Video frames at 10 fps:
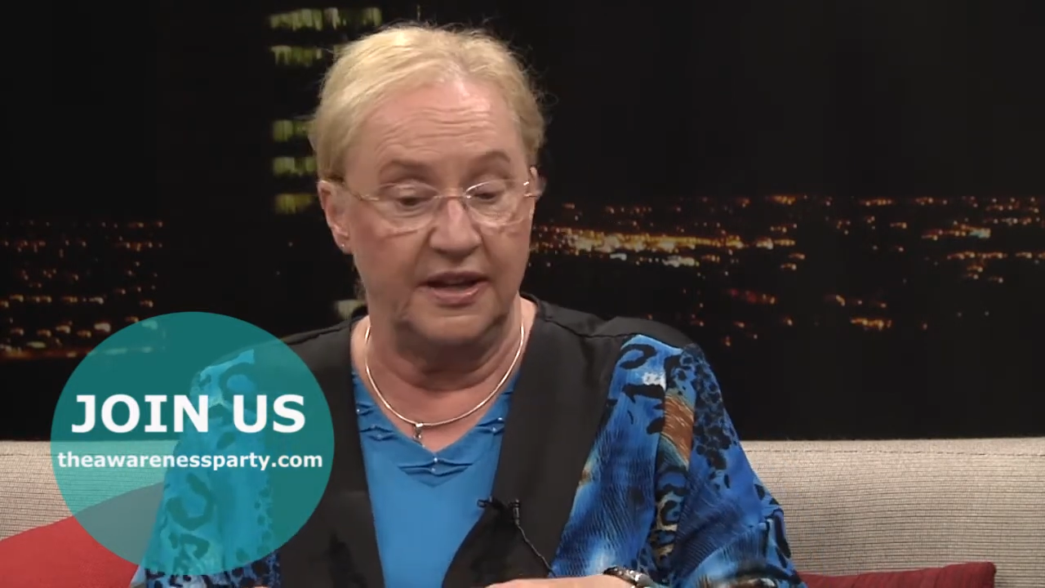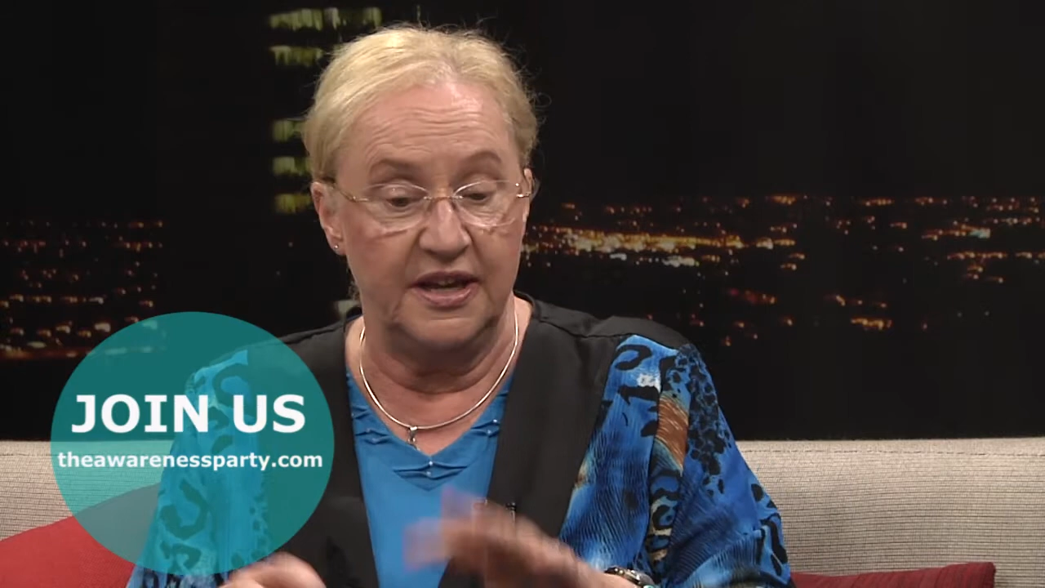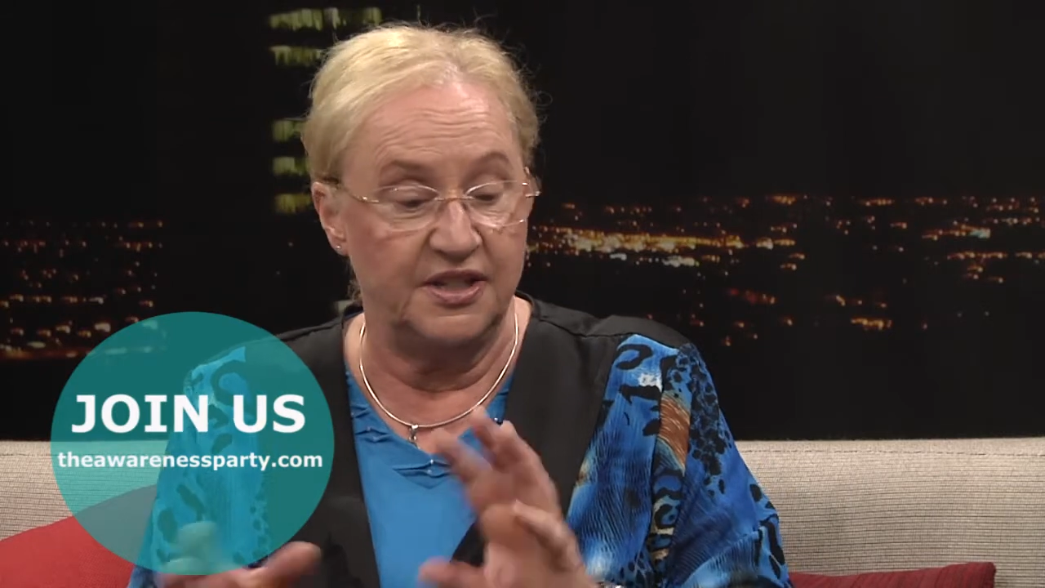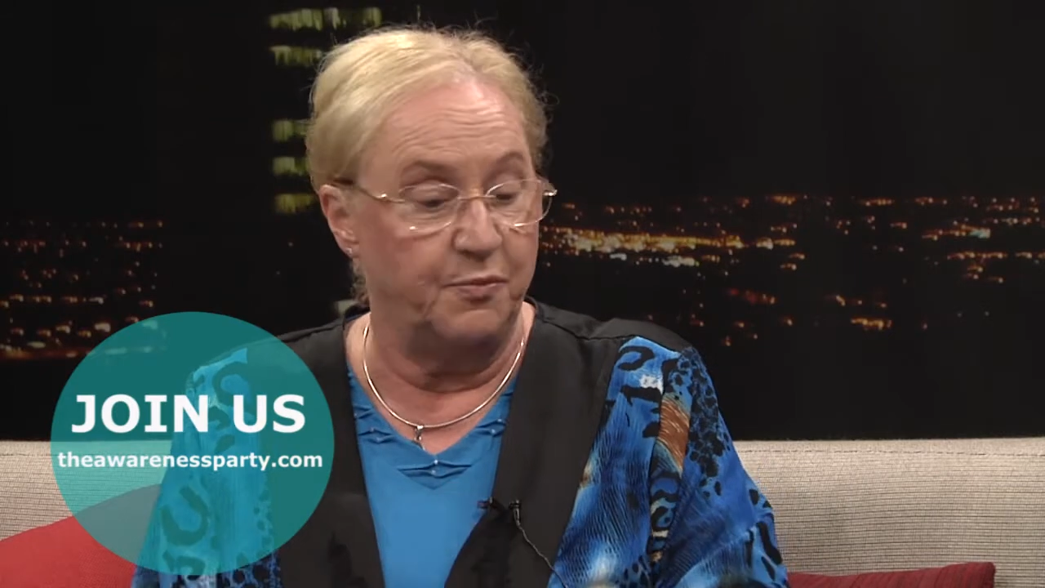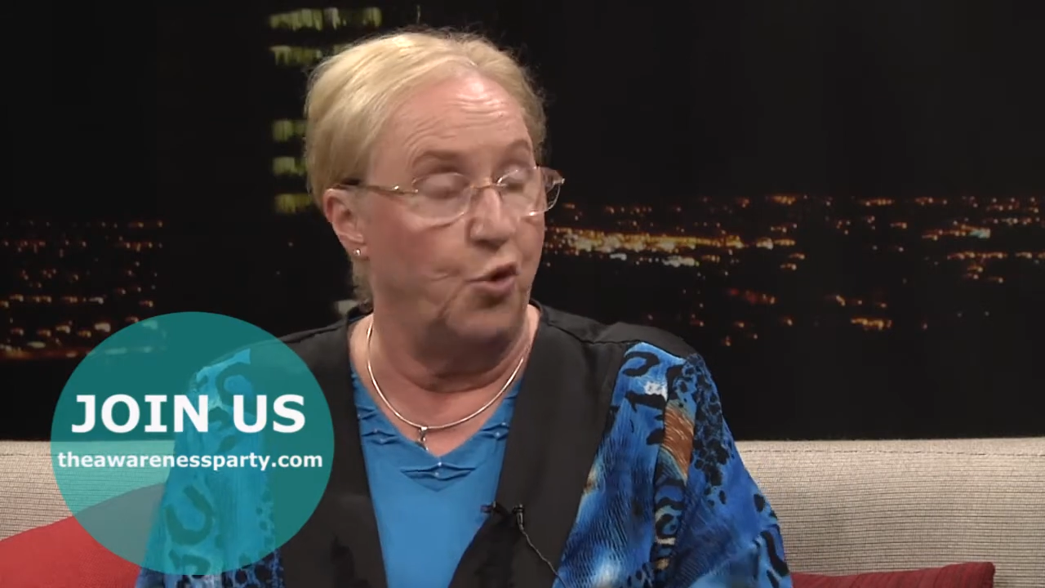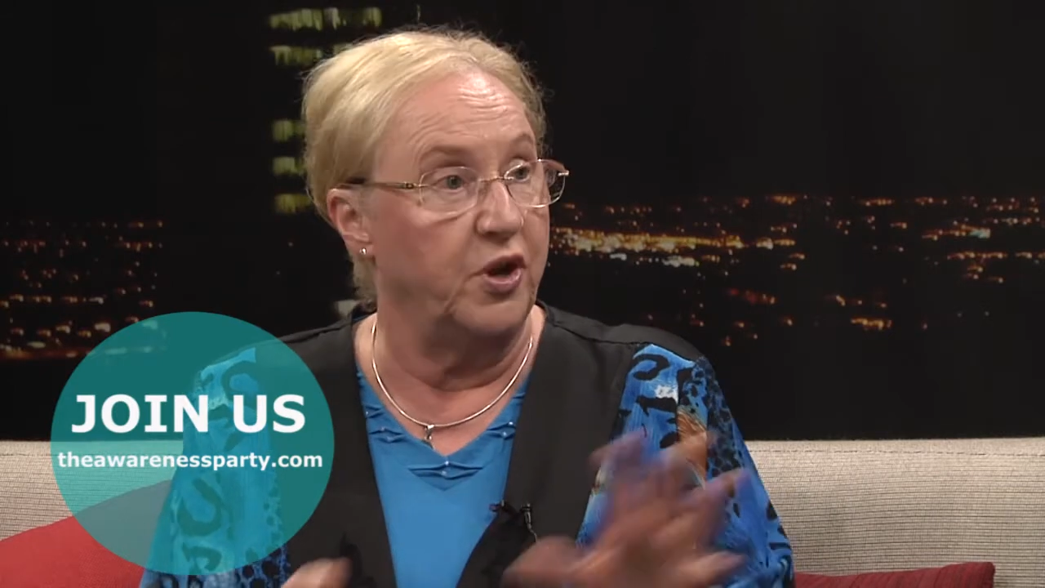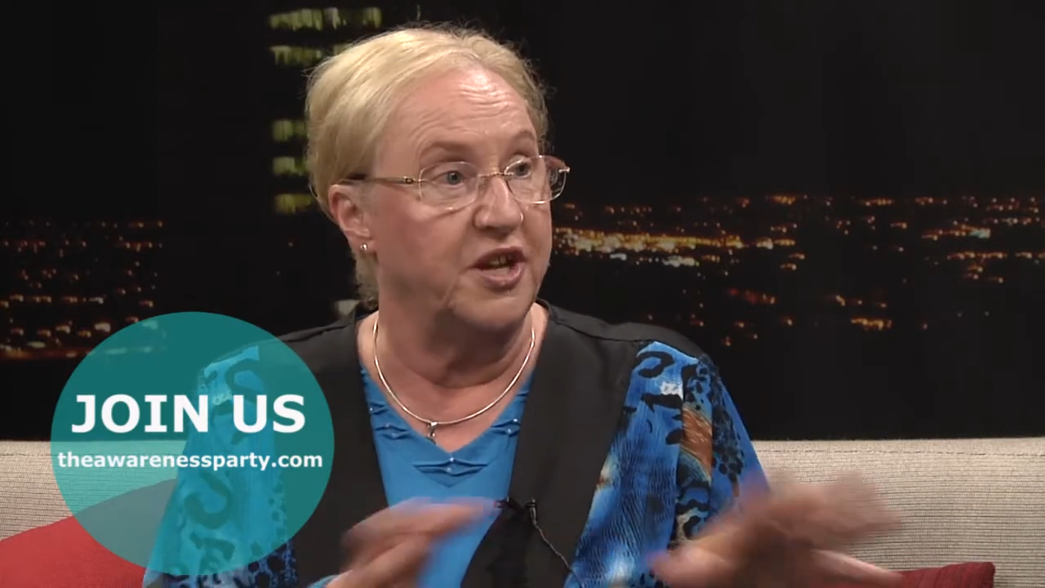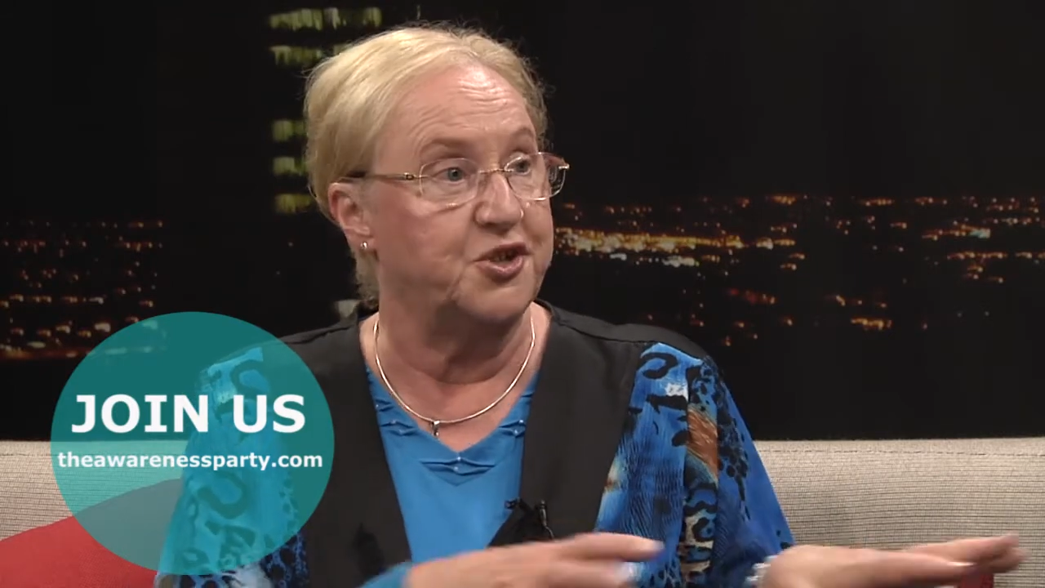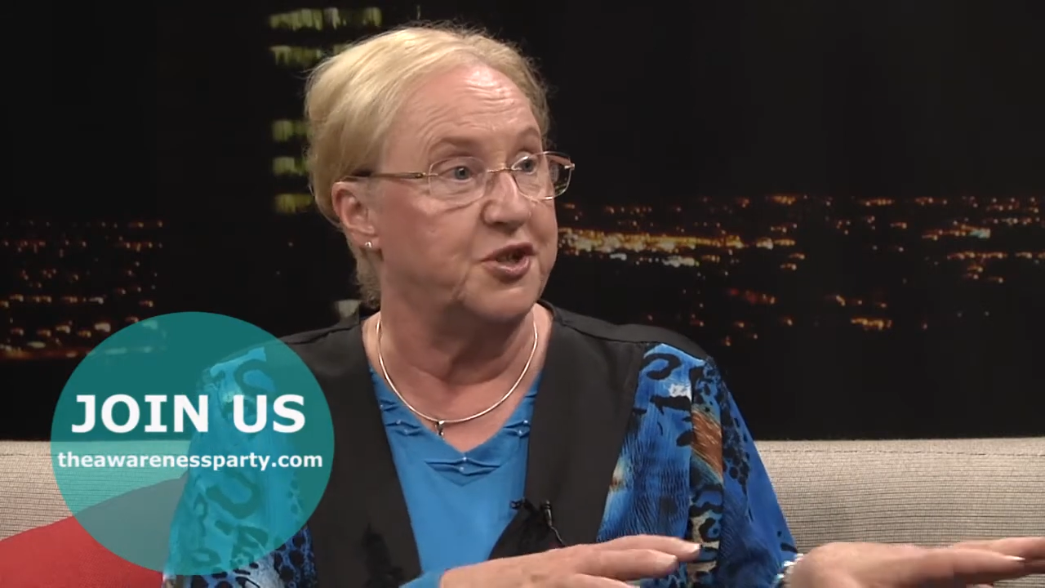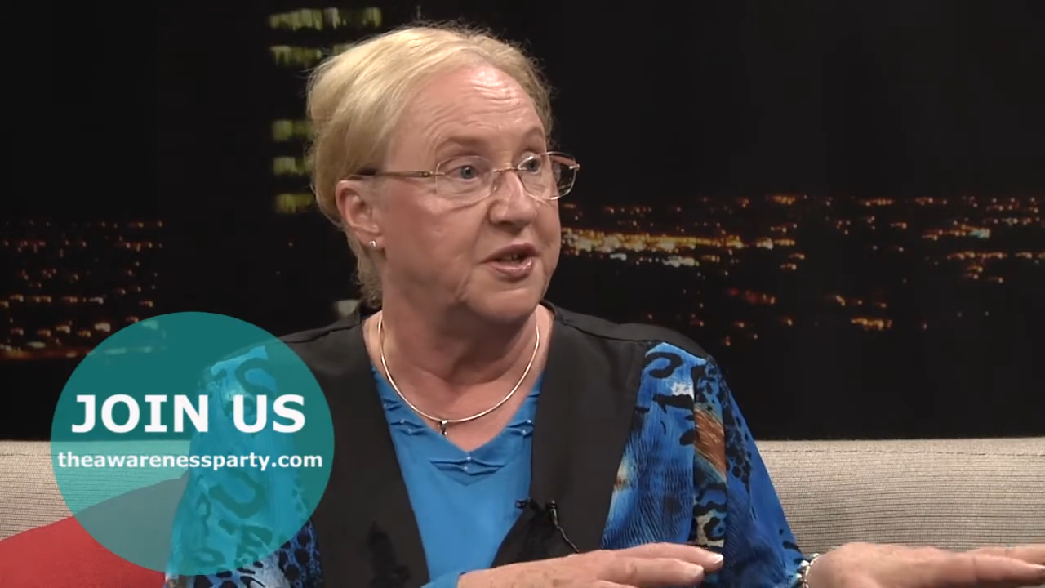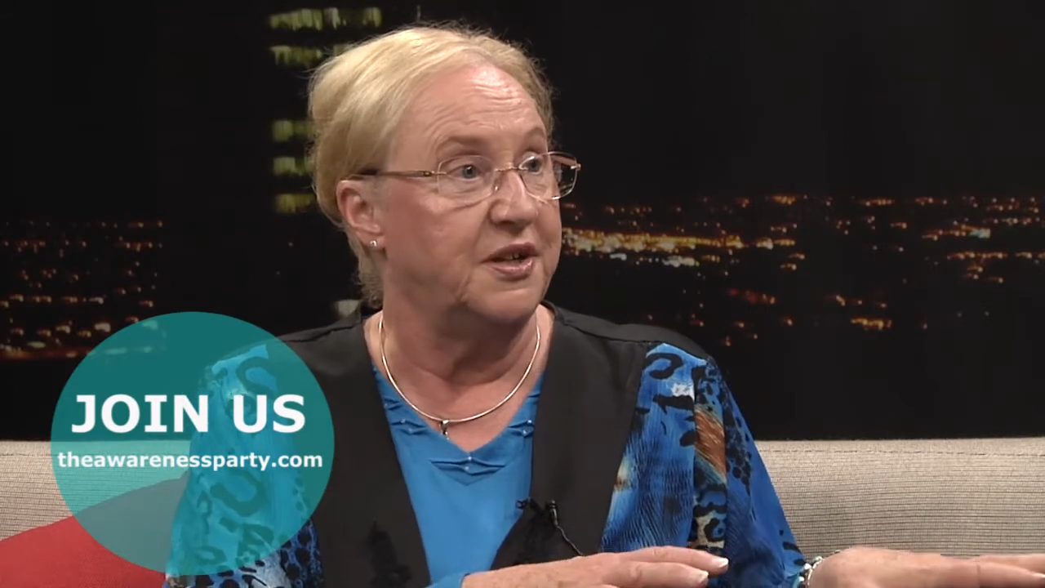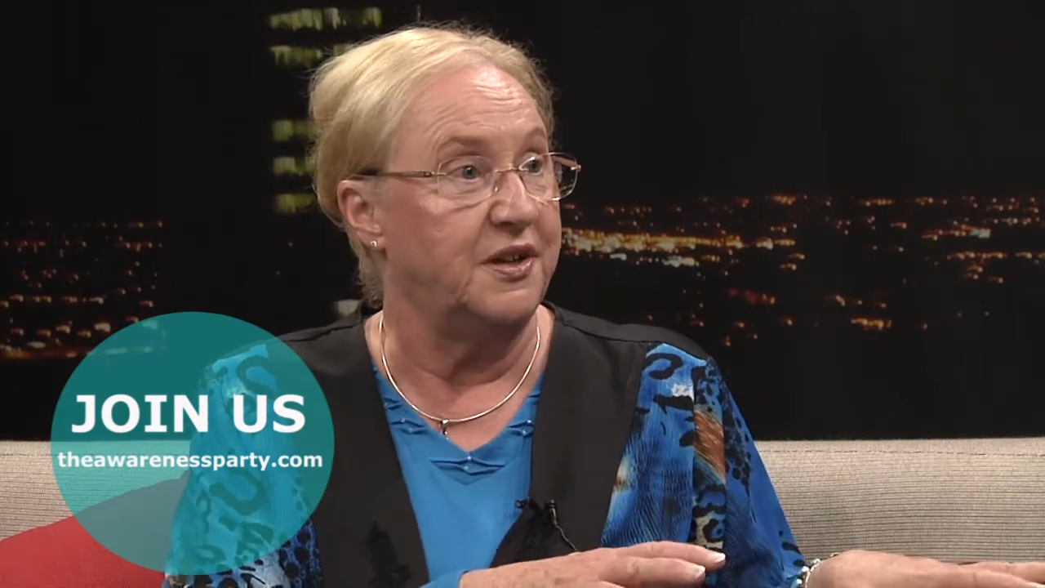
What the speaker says: here's your mortgage.